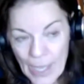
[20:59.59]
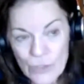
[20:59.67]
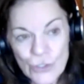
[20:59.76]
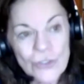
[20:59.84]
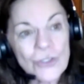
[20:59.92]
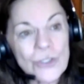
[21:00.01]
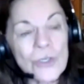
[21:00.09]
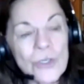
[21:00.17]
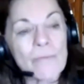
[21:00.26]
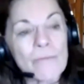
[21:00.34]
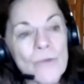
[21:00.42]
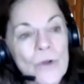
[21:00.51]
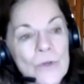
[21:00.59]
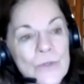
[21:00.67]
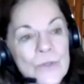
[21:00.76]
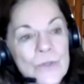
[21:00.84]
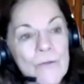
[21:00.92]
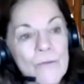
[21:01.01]
and she stood up for
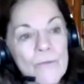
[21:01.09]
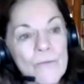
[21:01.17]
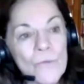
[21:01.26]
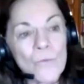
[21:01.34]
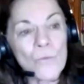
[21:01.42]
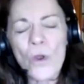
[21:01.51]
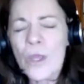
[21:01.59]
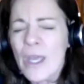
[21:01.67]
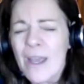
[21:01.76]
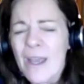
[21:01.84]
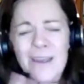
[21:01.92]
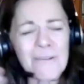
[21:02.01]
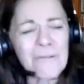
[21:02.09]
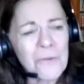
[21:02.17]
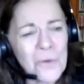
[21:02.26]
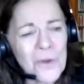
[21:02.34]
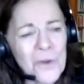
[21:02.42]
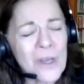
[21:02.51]
herself, working in a
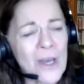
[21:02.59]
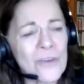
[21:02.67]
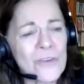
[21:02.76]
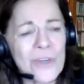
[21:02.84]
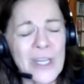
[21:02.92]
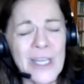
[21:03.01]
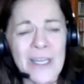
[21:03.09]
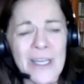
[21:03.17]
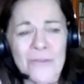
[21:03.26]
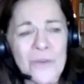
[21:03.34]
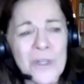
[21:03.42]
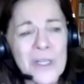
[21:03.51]
foreign country in a